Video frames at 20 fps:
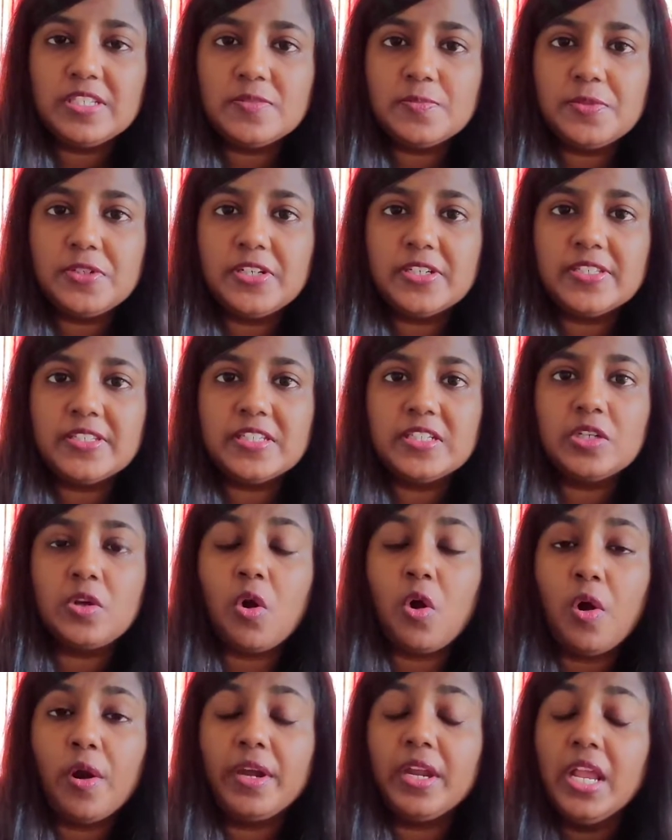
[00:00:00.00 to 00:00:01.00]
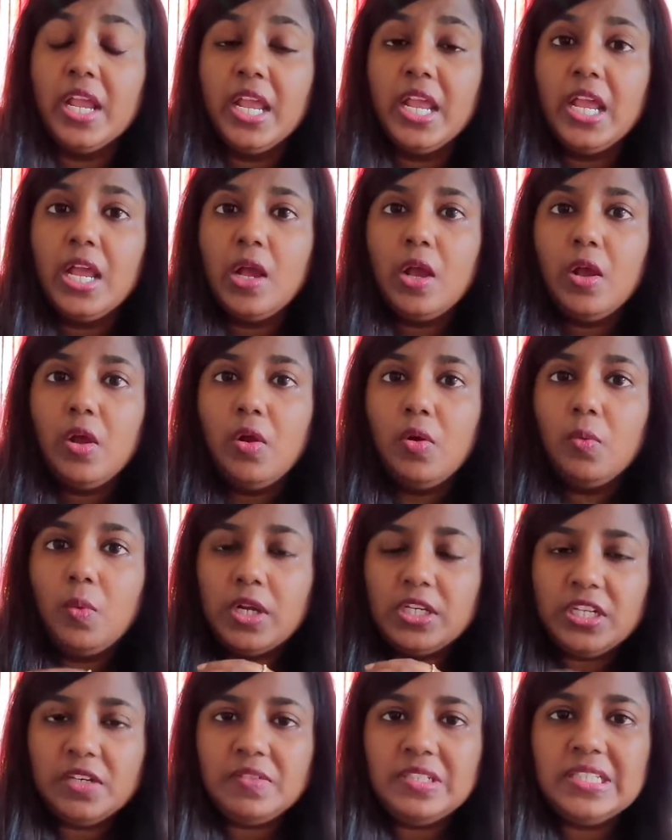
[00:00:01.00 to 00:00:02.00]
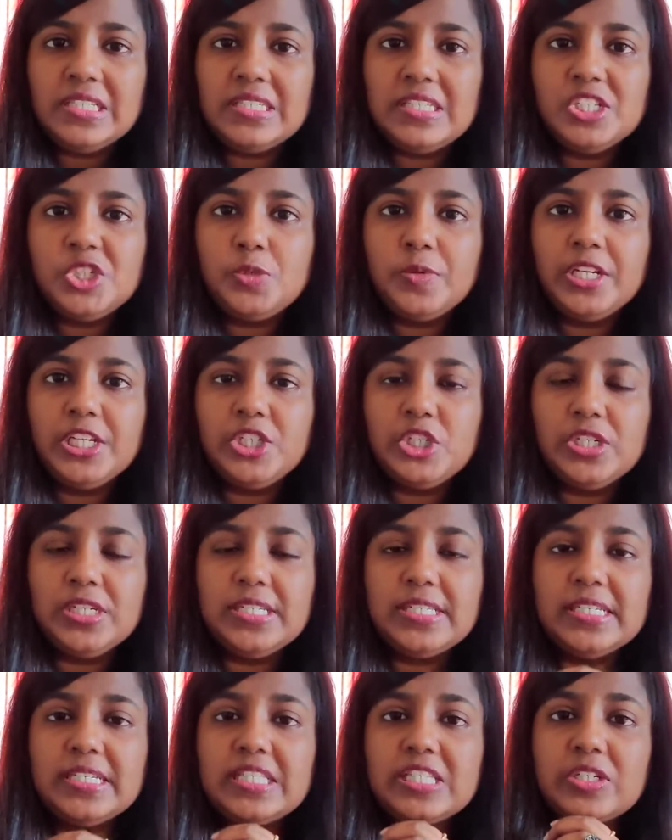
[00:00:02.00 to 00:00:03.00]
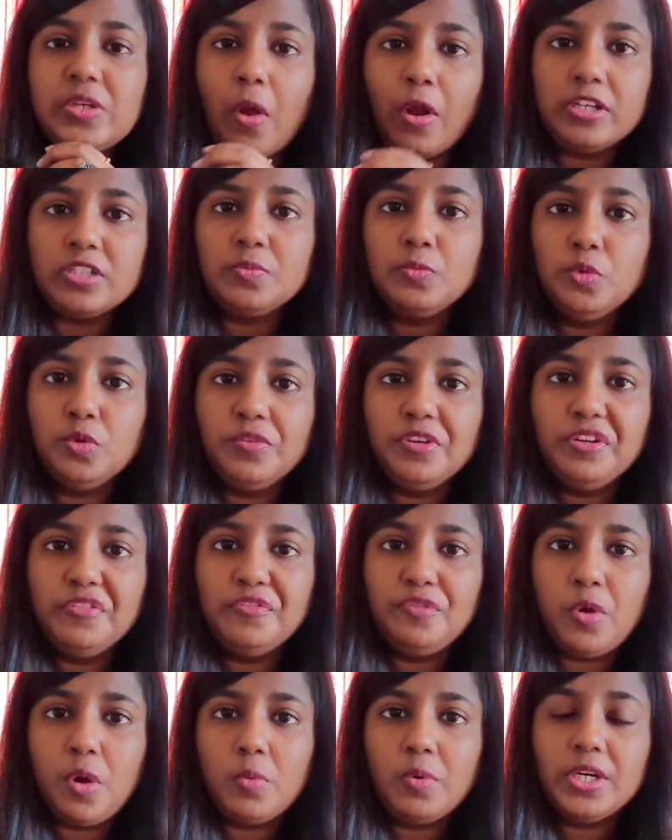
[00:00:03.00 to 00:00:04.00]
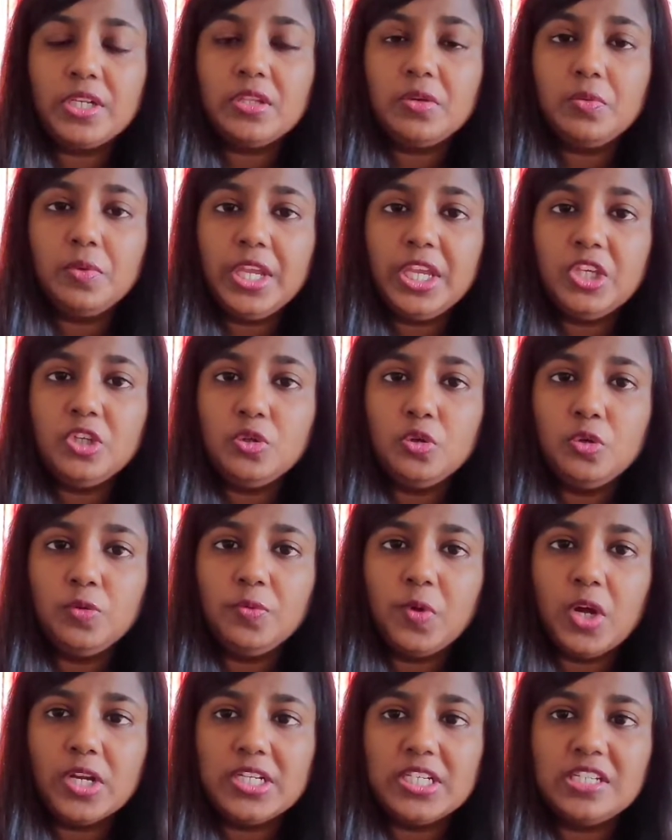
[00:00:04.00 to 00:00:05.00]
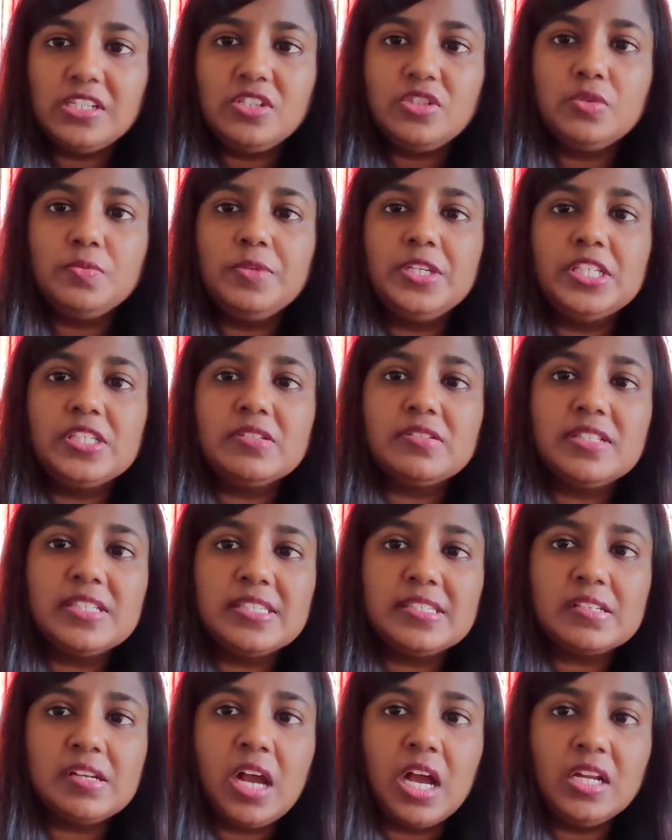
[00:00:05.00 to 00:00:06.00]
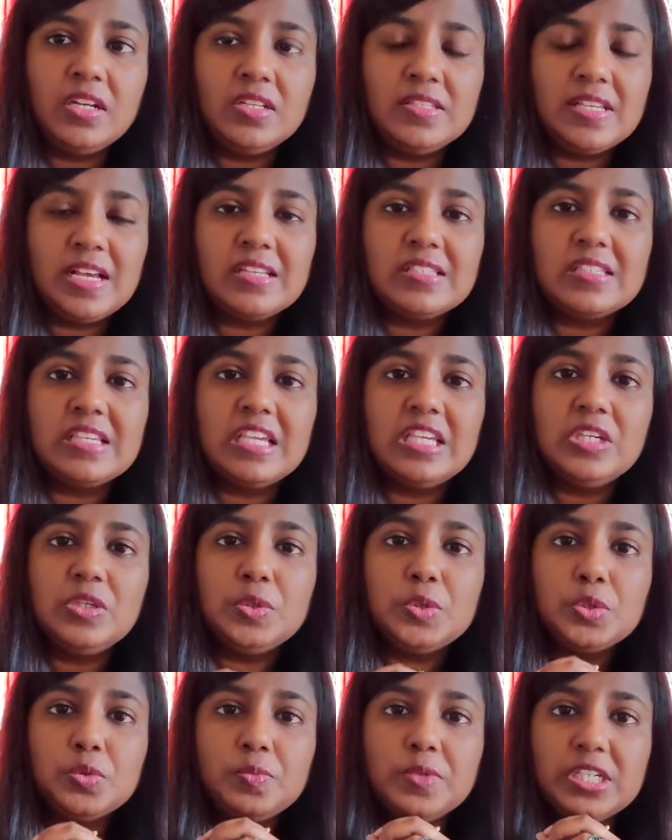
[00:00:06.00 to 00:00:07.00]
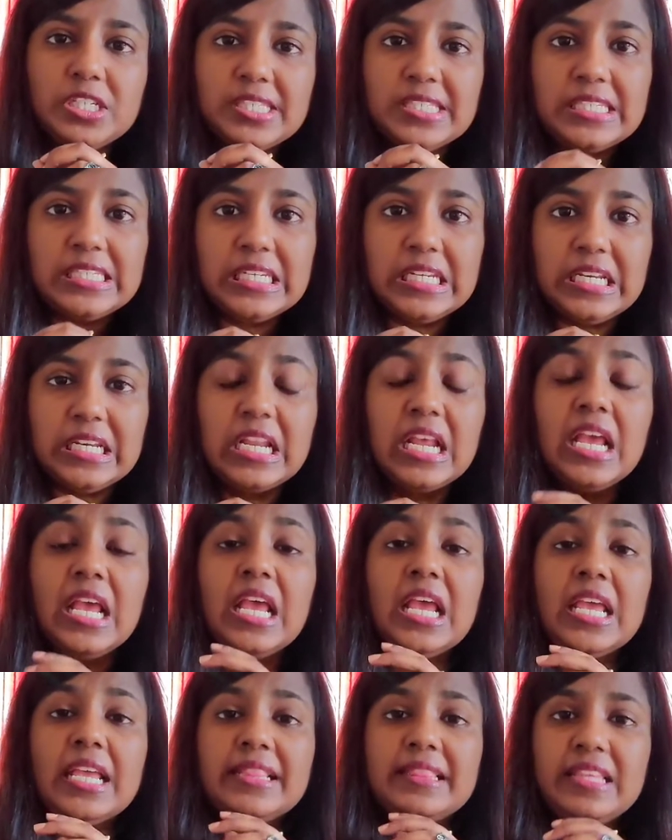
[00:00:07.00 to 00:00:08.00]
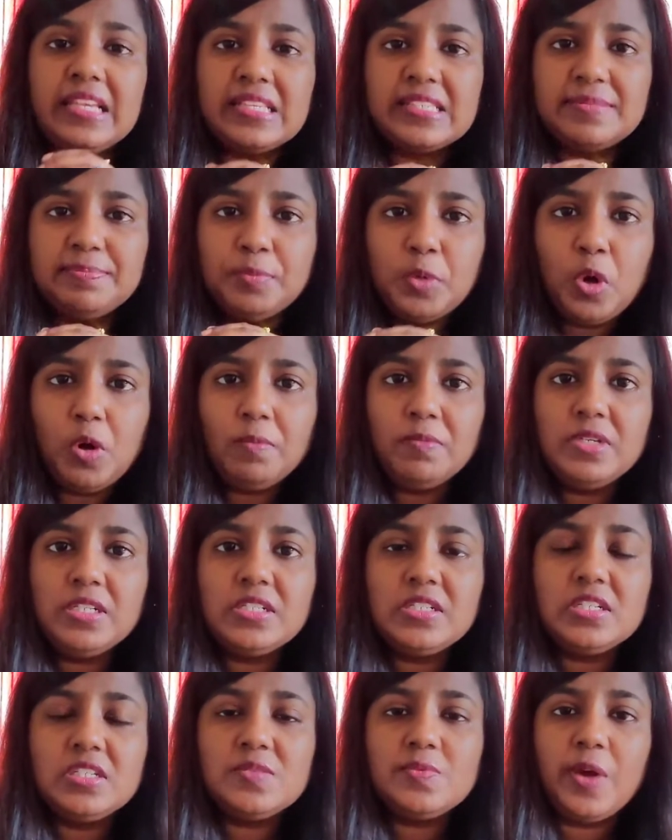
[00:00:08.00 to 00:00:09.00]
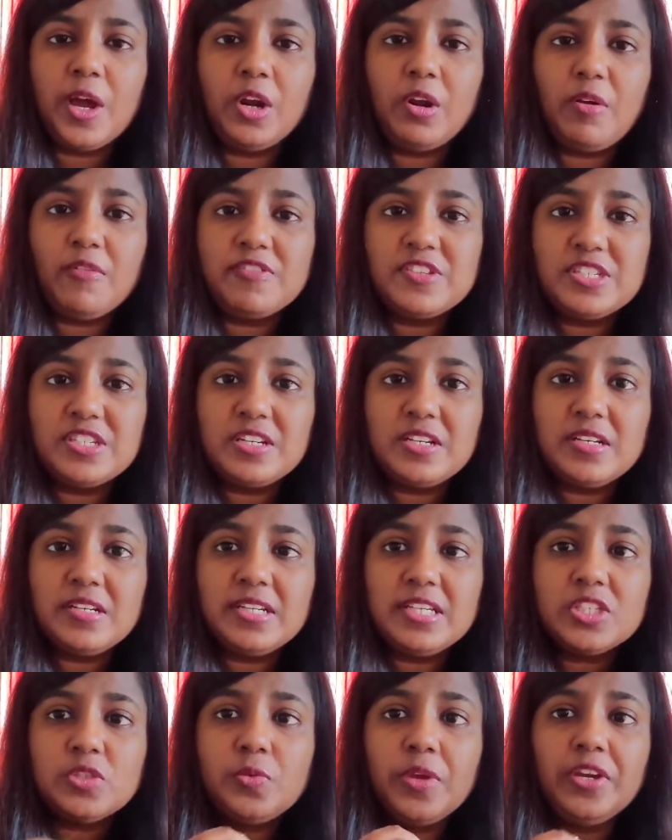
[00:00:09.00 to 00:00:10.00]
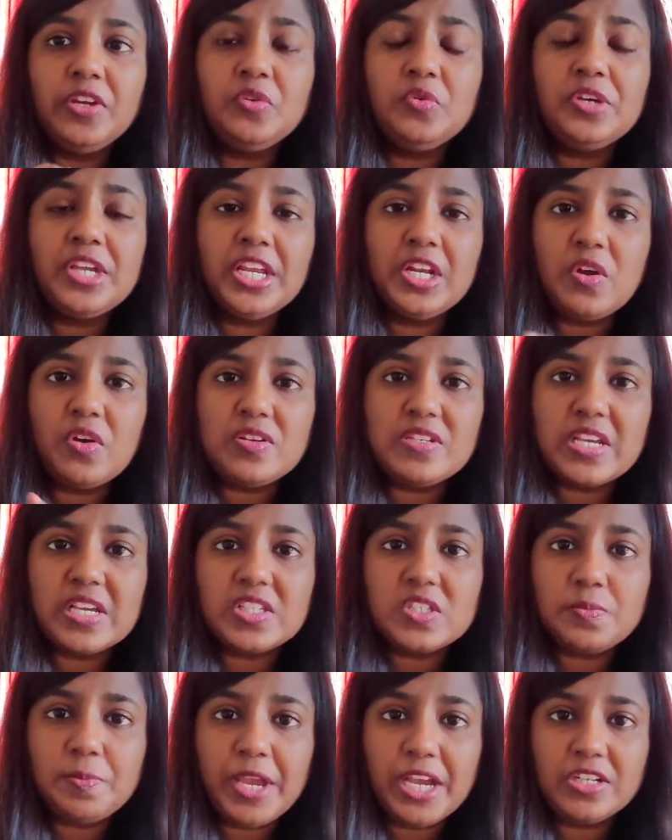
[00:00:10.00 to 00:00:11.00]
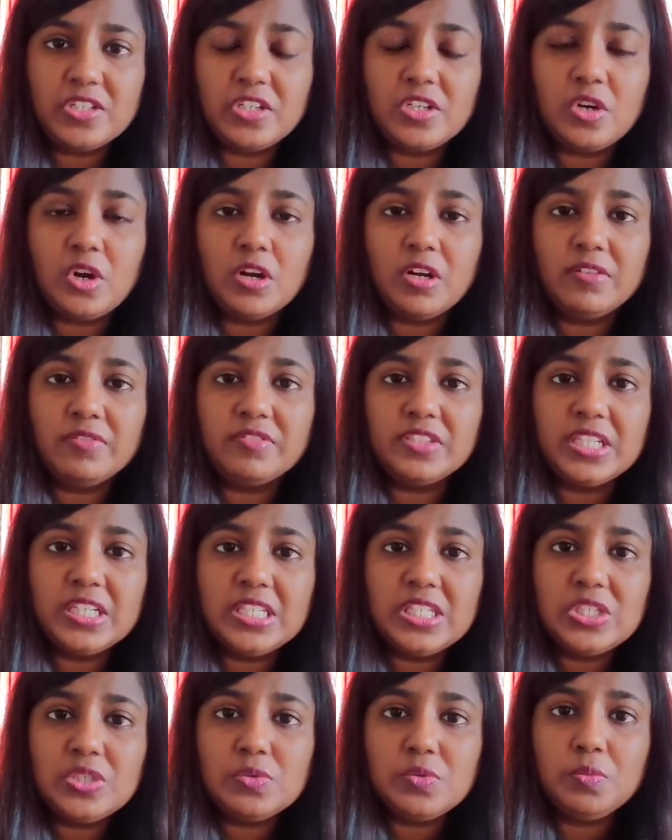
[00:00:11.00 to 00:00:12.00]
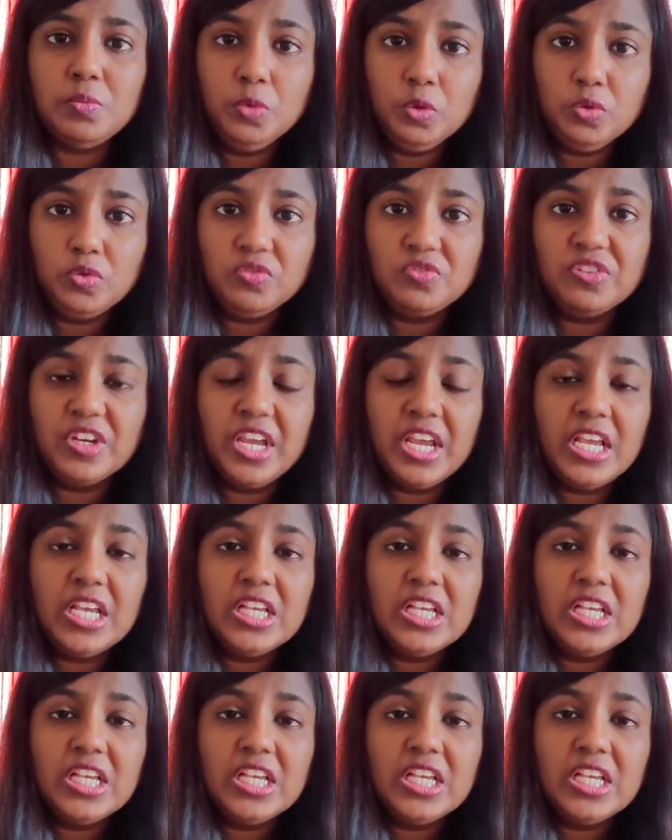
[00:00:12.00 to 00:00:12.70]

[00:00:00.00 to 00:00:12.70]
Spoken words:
this person, or whatever the situation is, it's not moving forward the way you want it to be. So this card is asking you to be still. This moment is one of stillness where you cannot expect a lot of things to move.